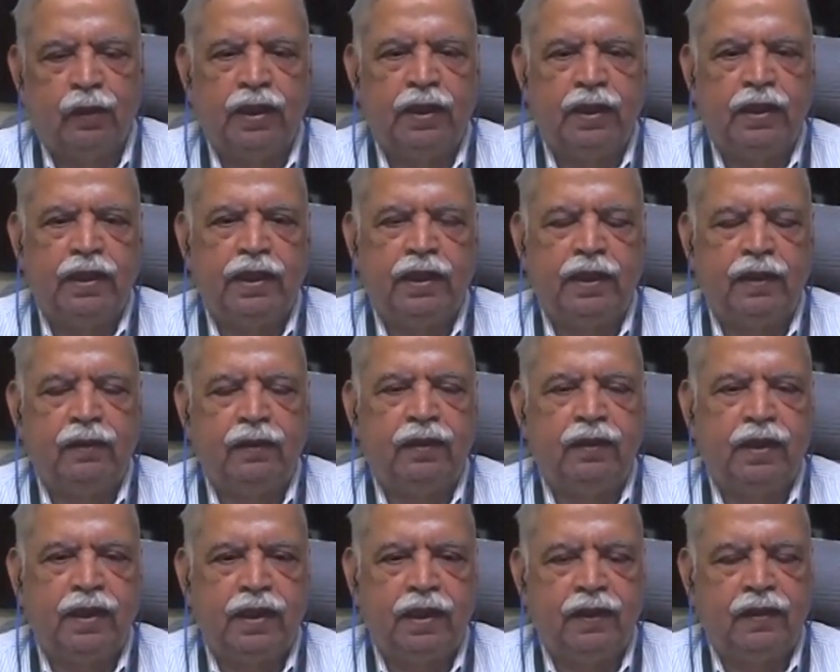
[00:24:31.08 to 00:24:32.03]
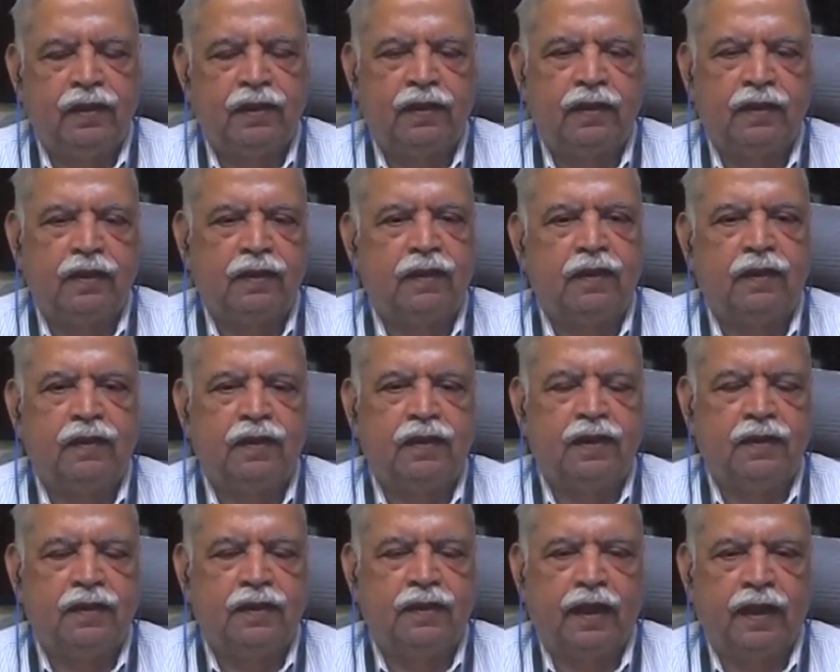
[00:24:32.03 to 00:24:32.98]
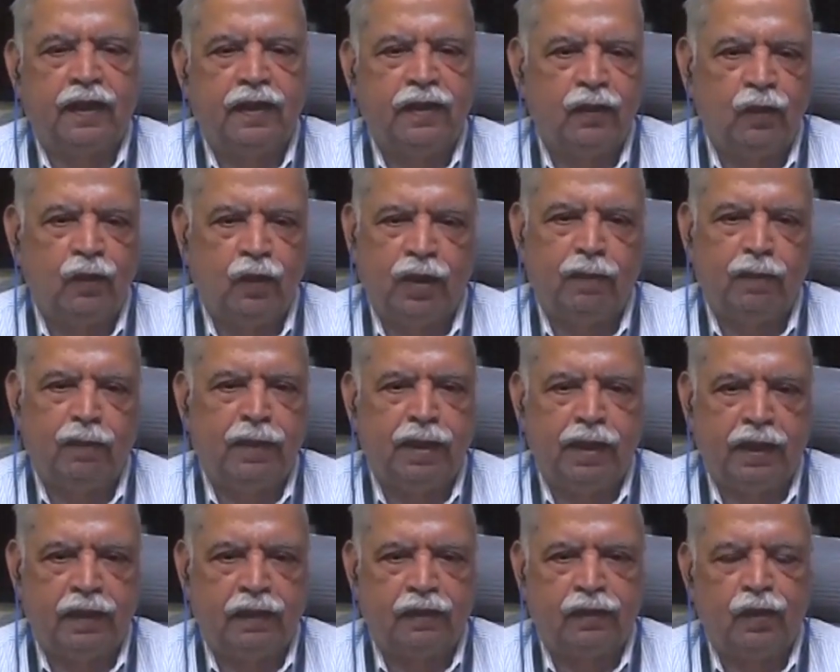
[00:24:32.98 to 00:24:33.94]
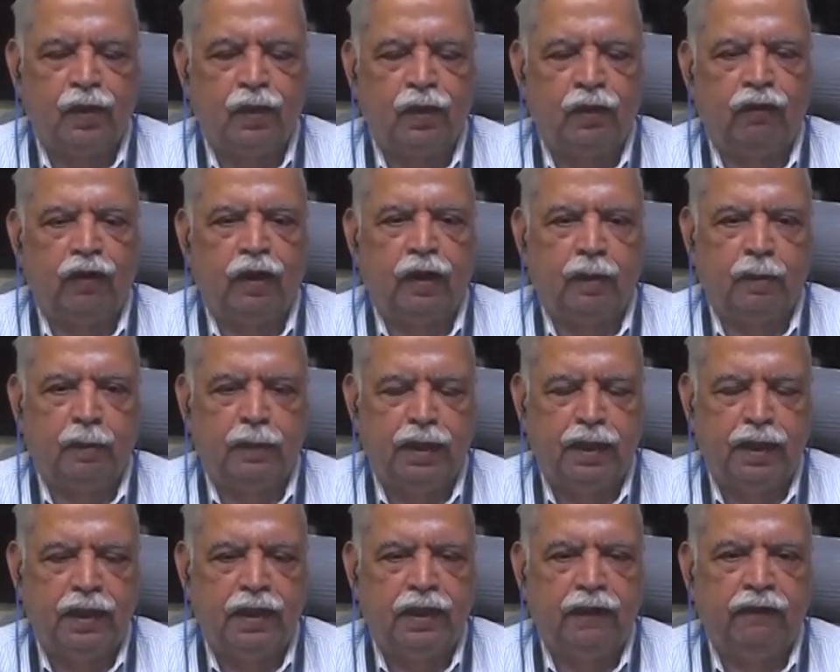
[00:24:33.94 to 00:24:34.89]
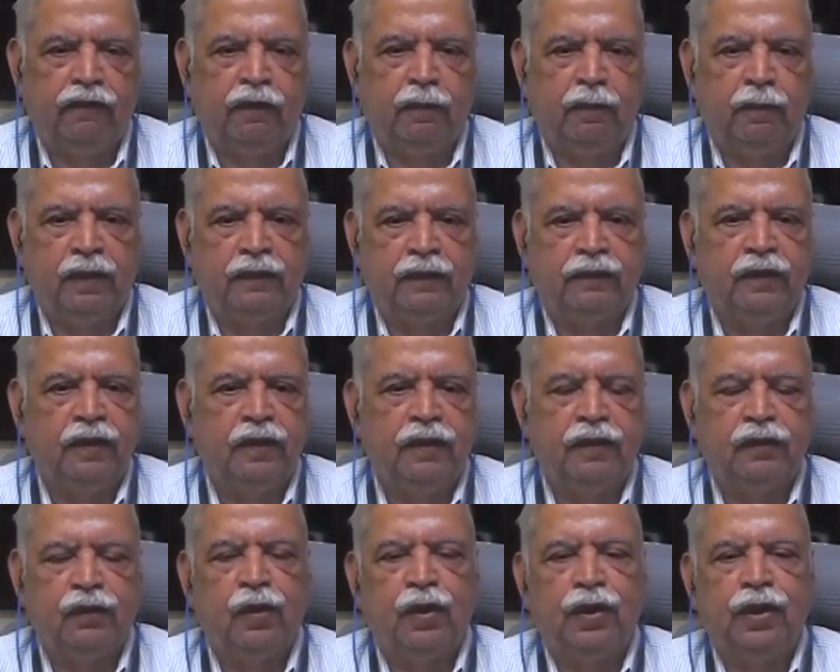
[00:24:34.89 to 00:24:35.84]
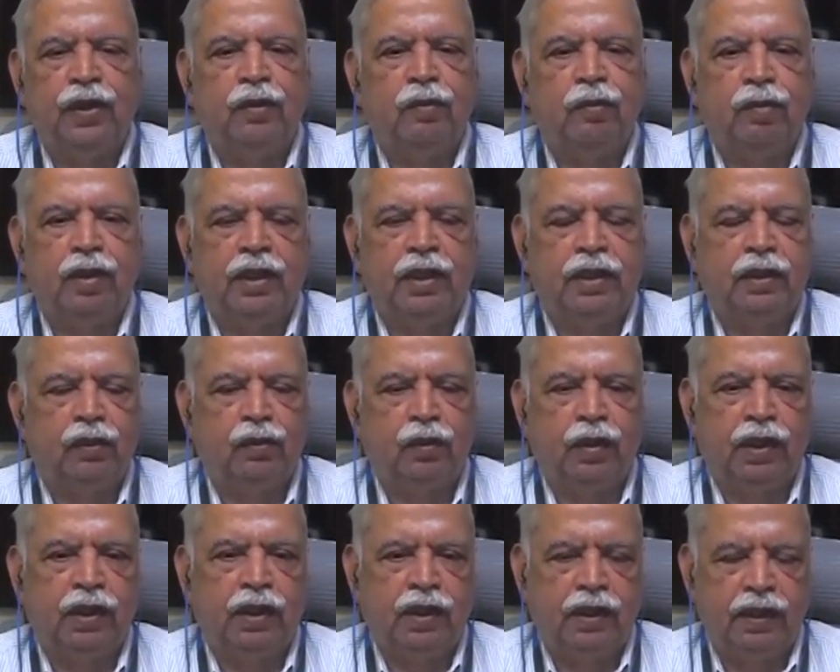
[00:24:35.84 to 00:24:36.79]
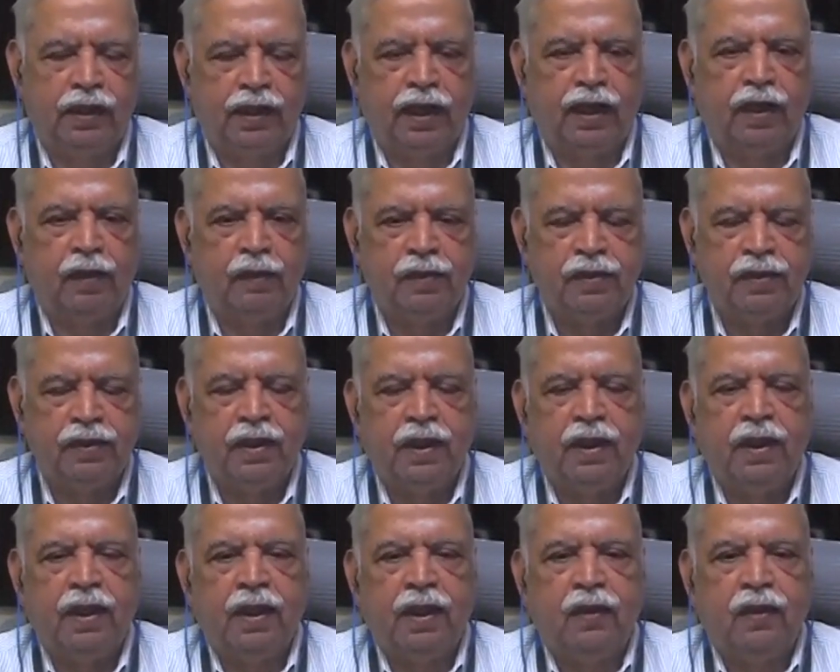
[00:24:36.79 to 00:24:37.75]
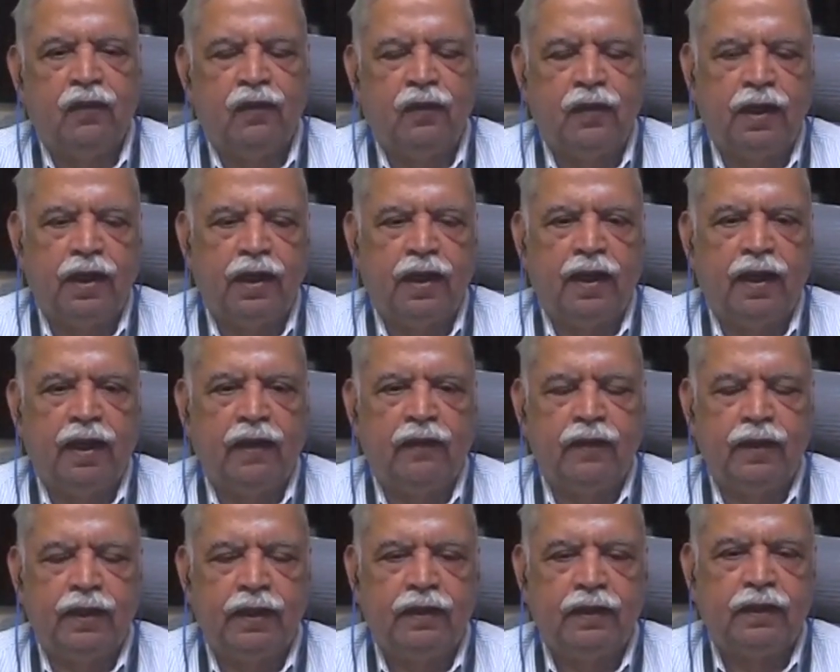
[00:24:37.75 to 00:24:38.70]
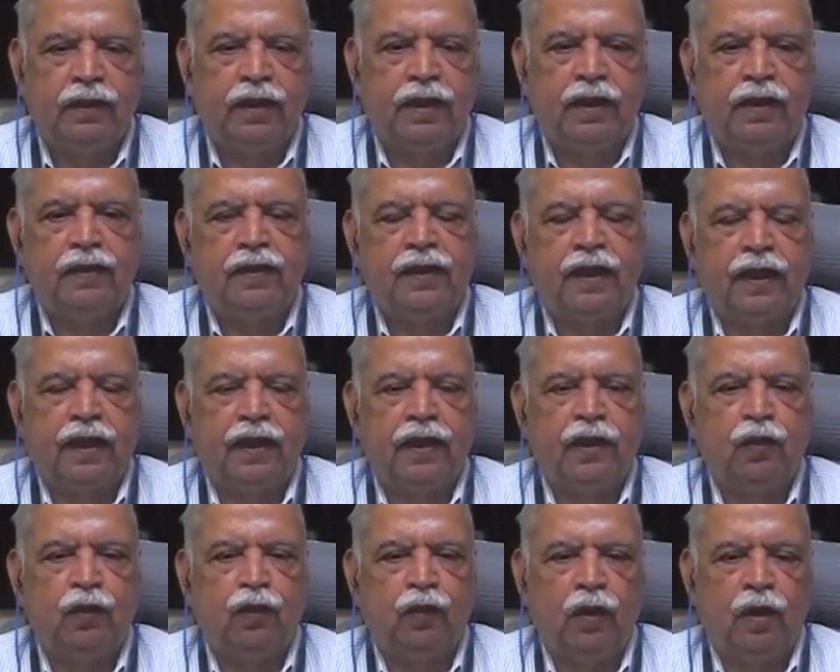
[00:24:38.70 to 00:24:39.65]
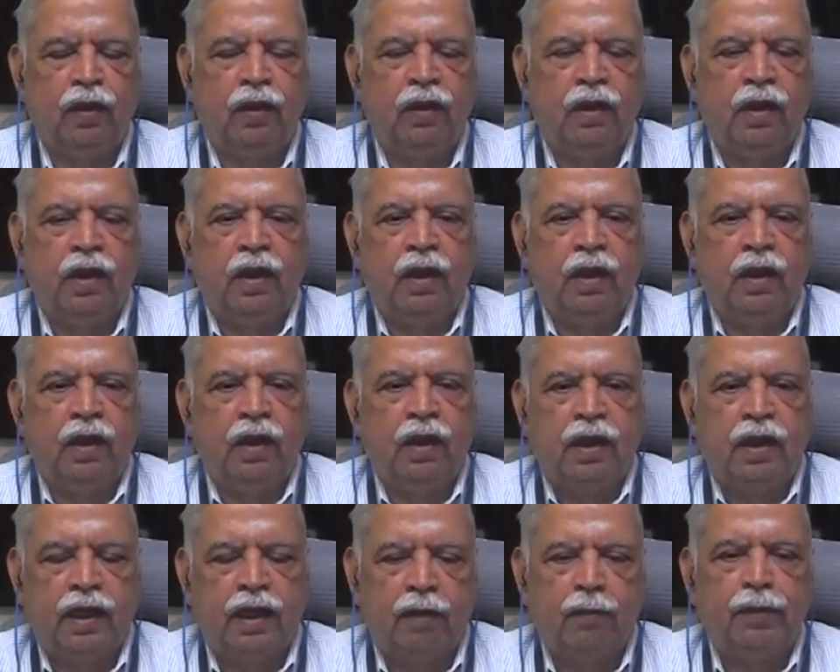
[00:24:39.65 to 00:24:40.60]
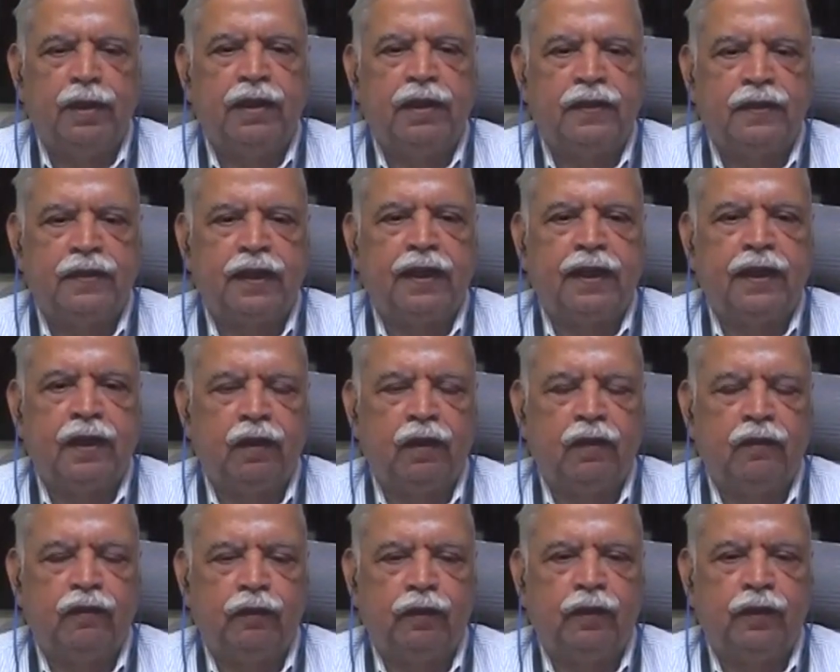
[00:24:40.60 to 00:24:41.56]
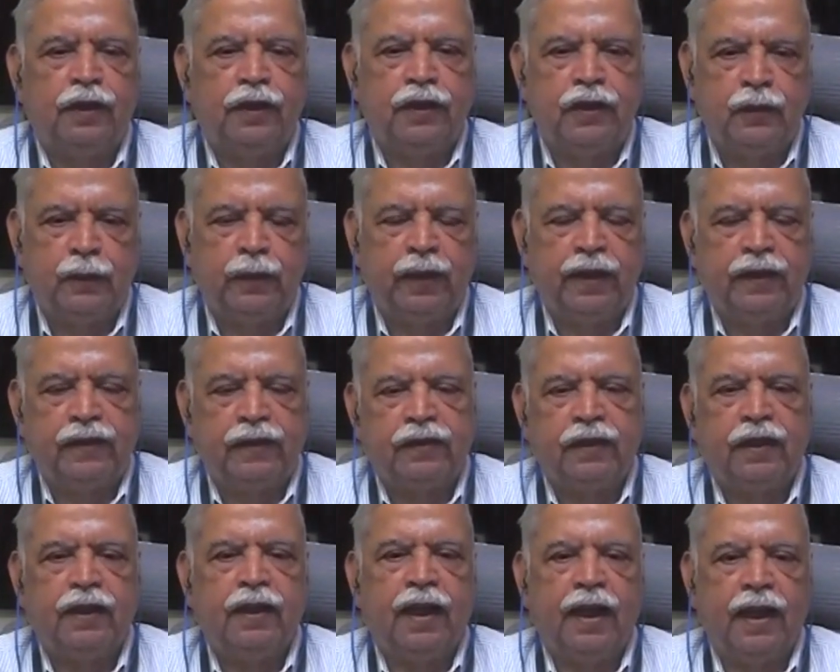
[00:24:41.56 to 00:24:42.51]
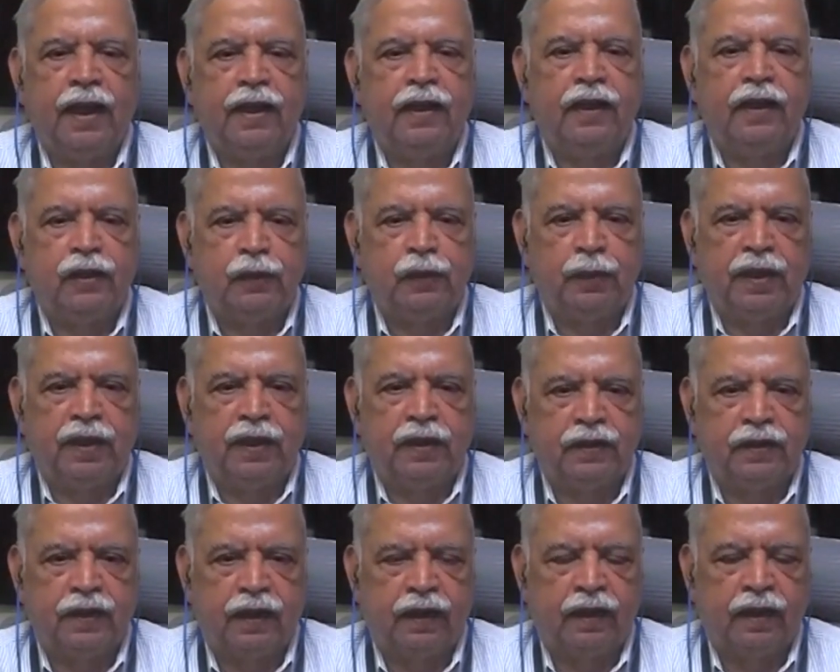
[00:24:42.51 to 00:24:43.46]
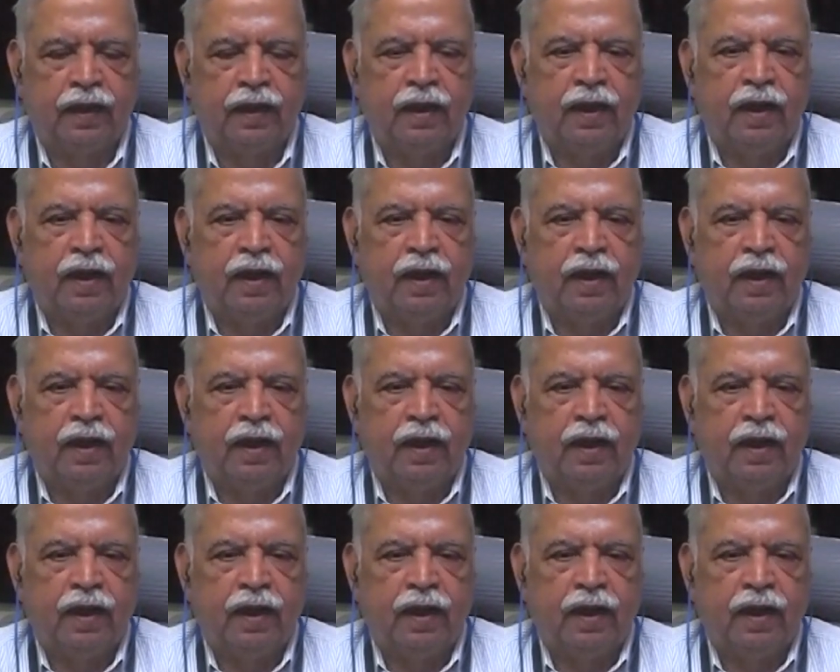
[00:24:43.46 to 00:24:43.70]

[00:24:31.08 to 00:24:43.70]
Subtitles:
20 into 3 is 60 seconds, 1 minute. So for a minute, if a person is going to breathe 20 times, we are having 3 seconds for a complete cycle of inspiration and expiration,